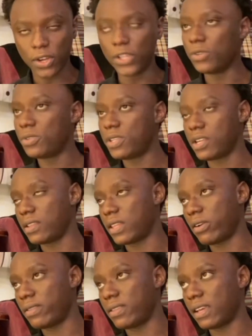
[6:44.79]
You sitting
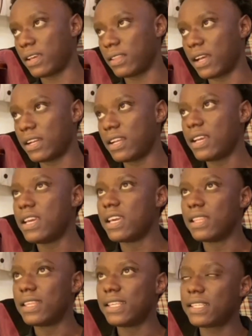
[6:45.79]
there and thinking that
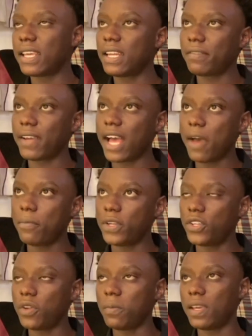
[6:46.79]
this can never happen
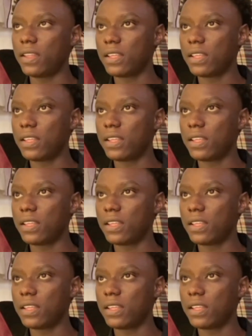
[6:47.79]
to me,